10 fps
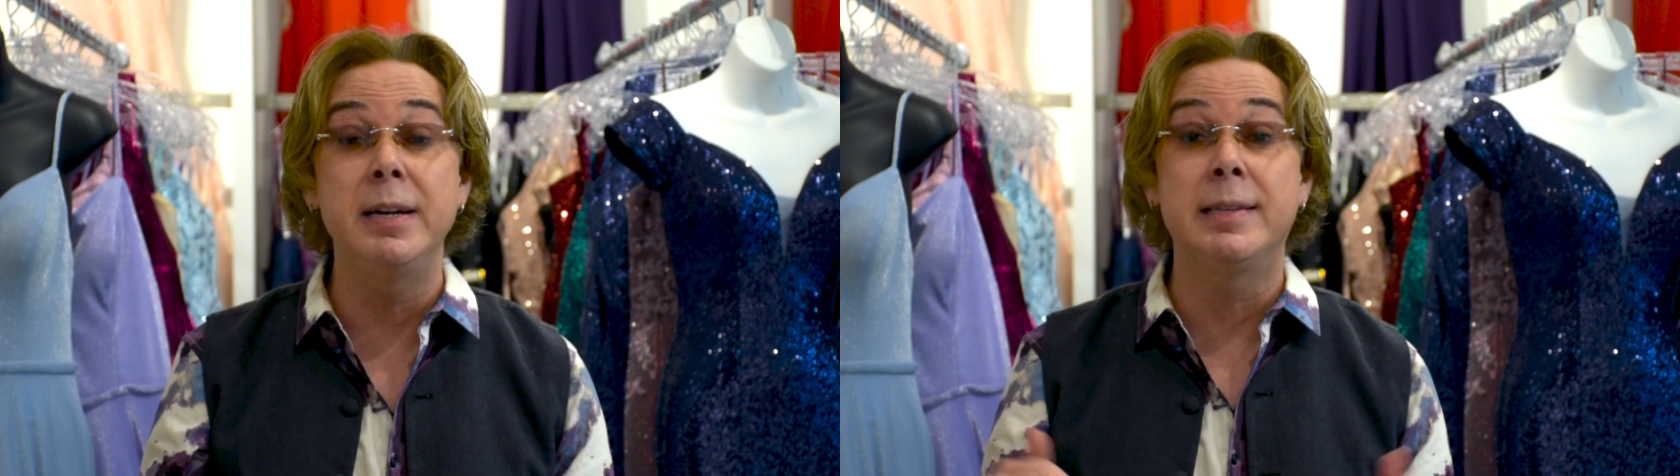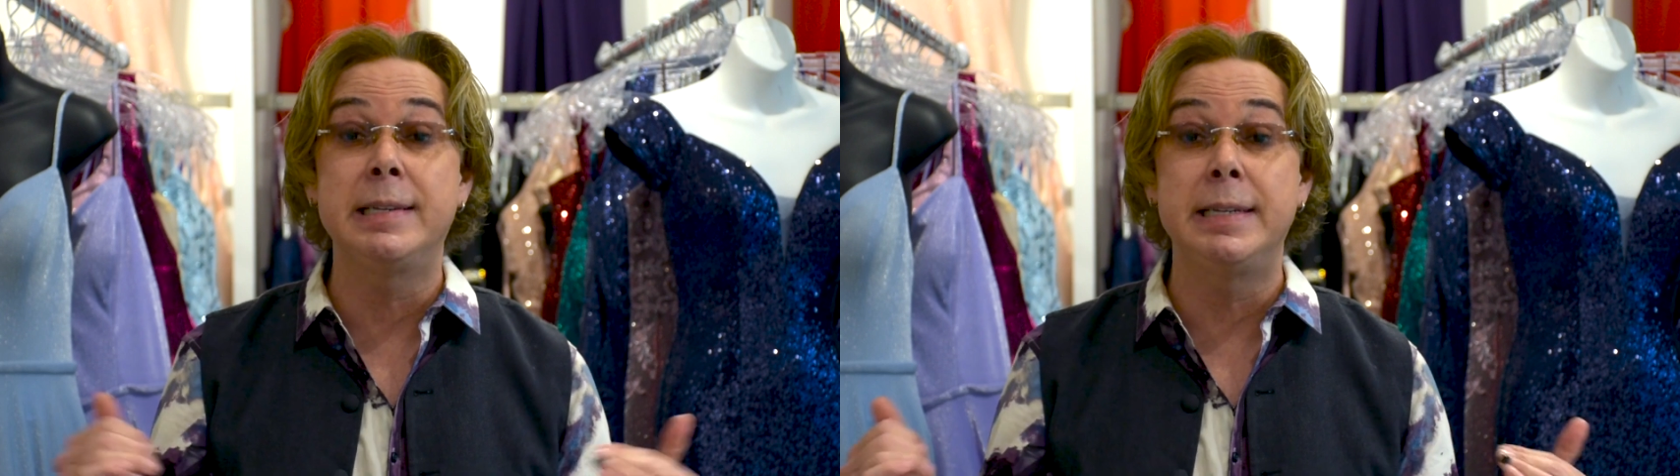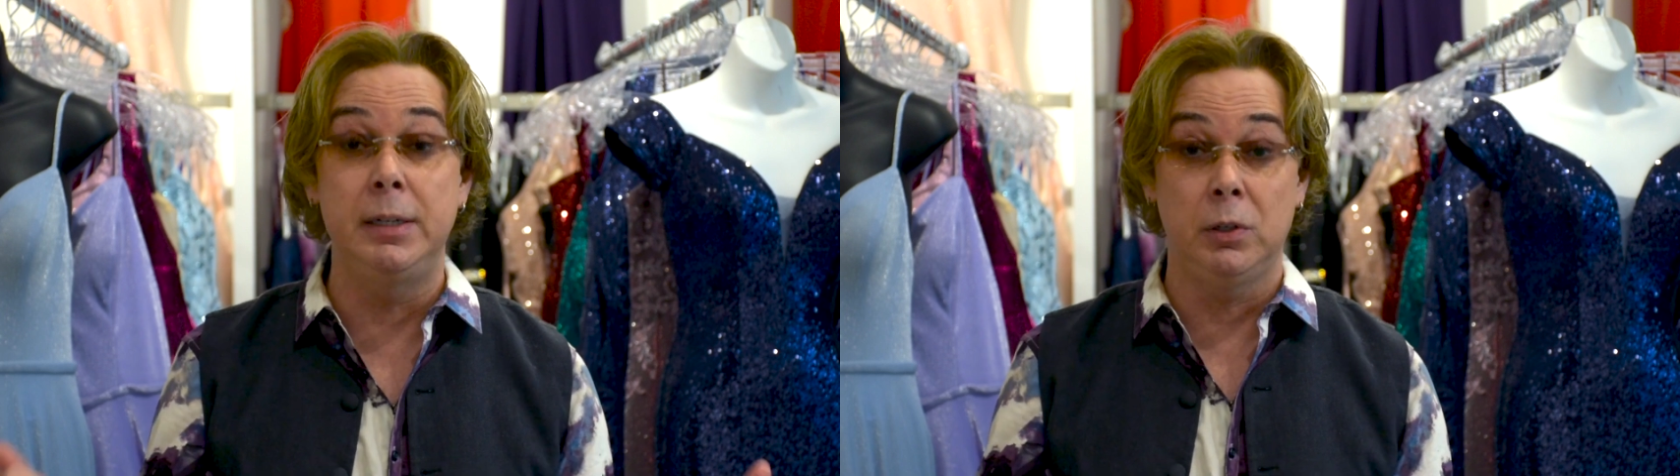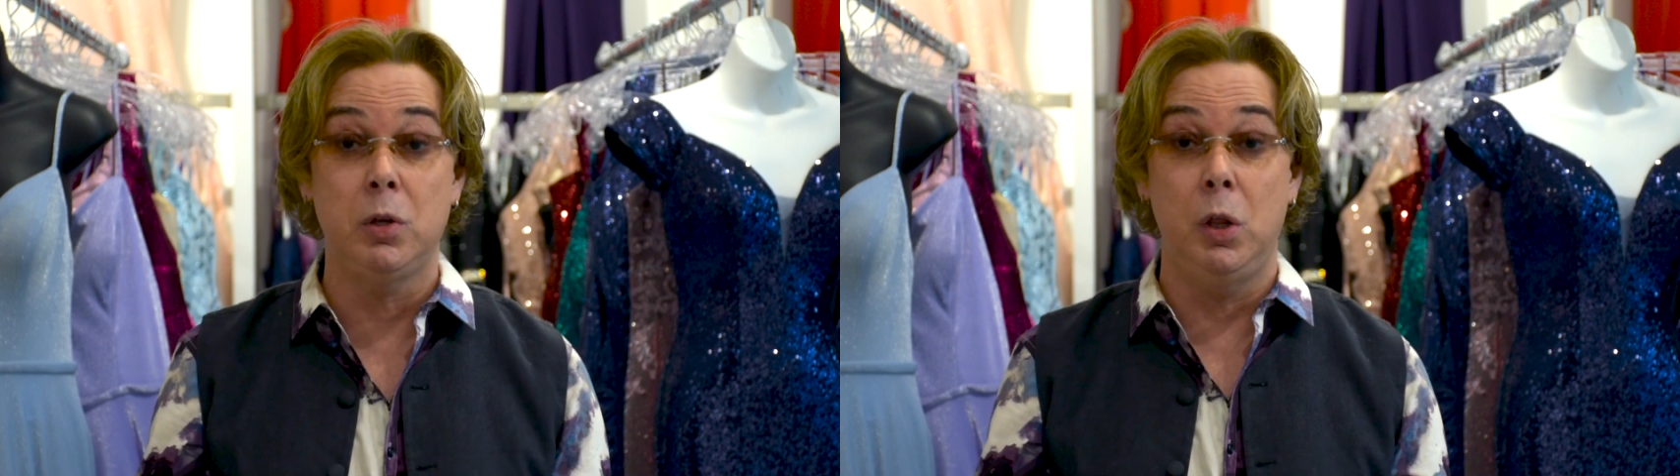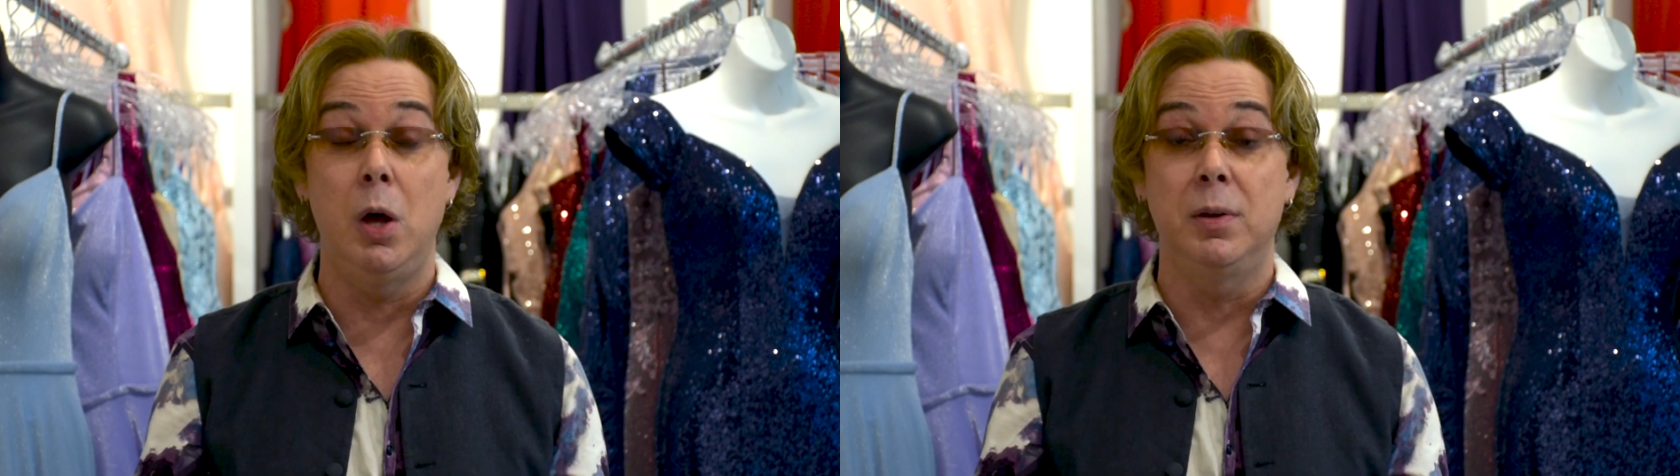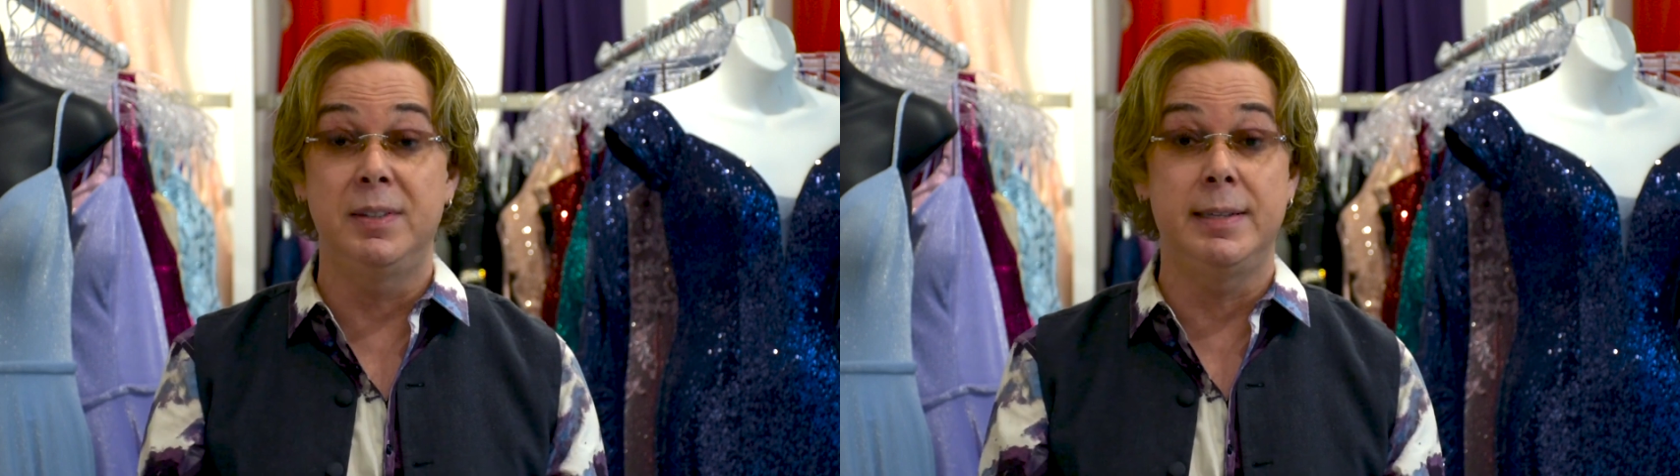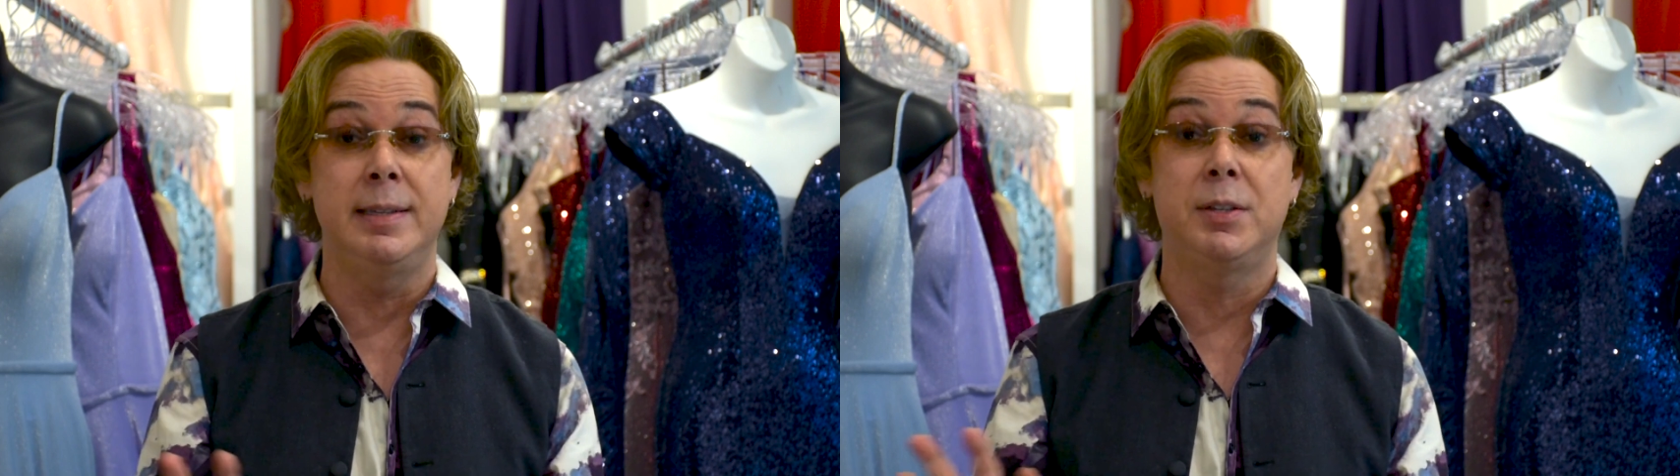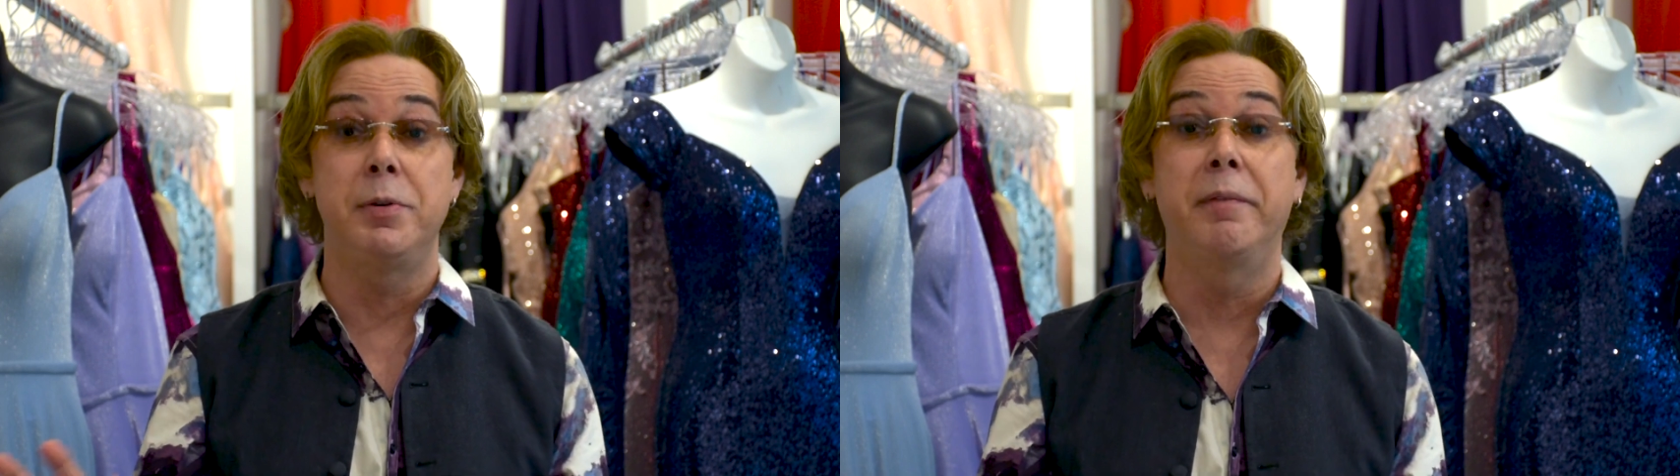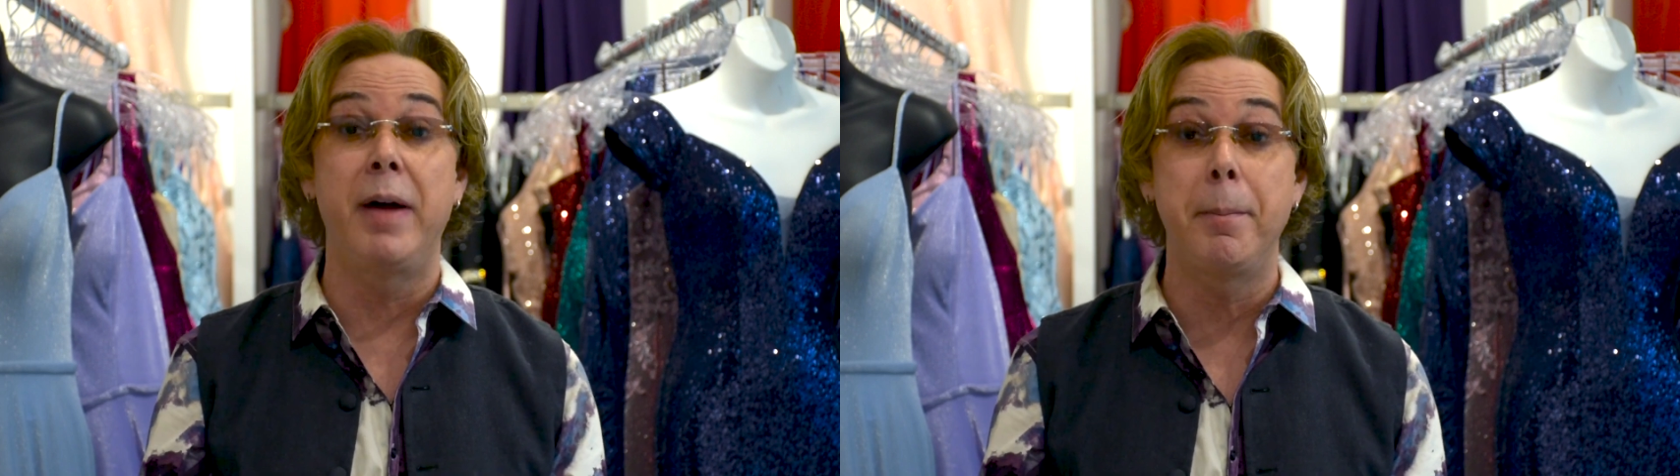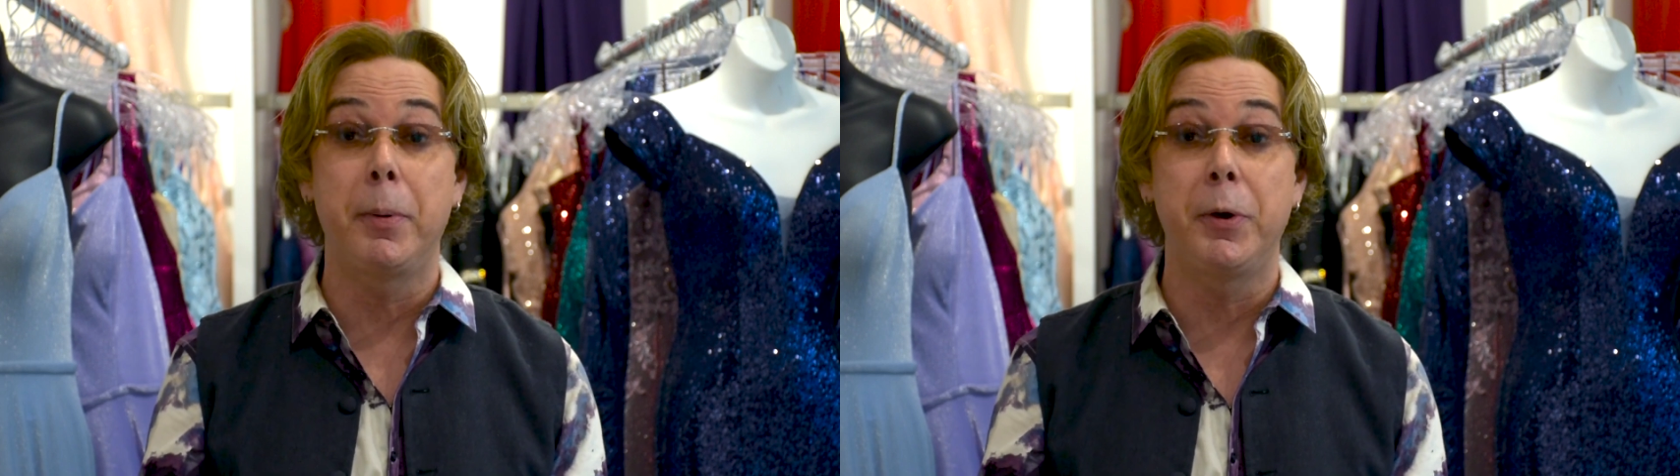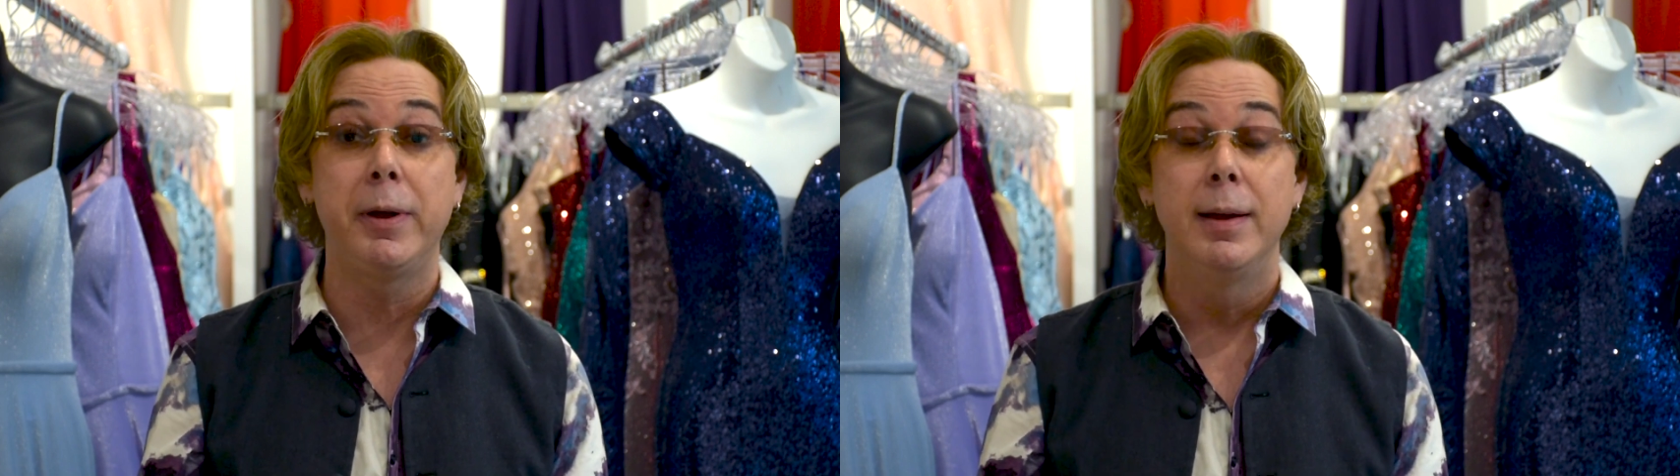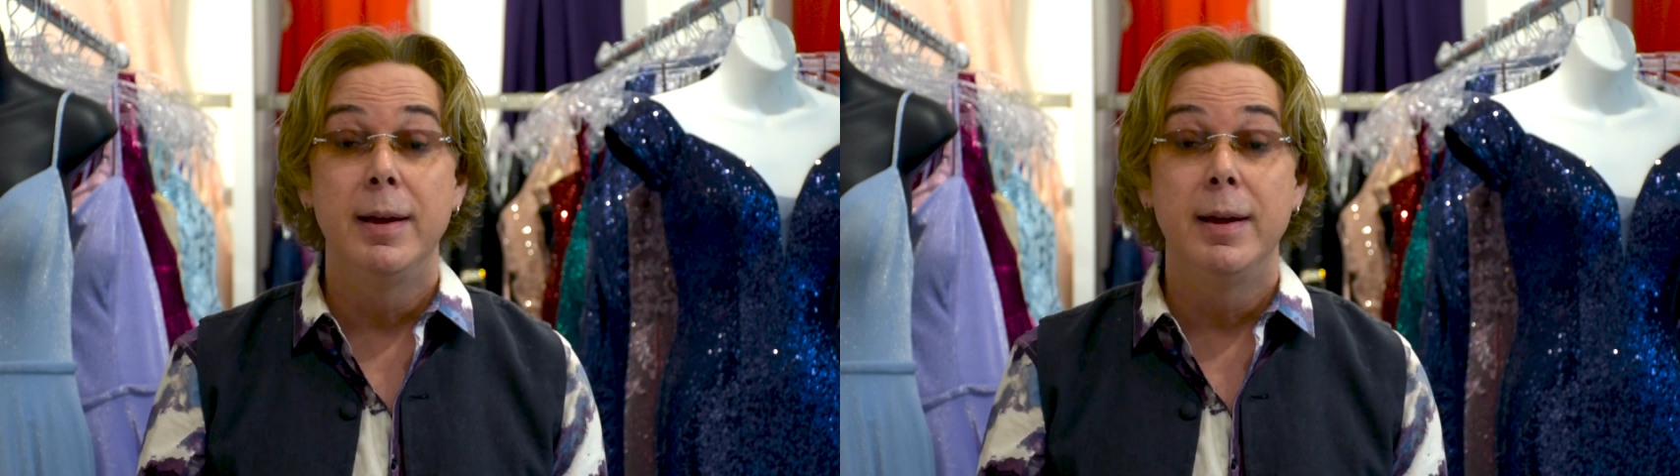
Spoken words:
is still closed since November.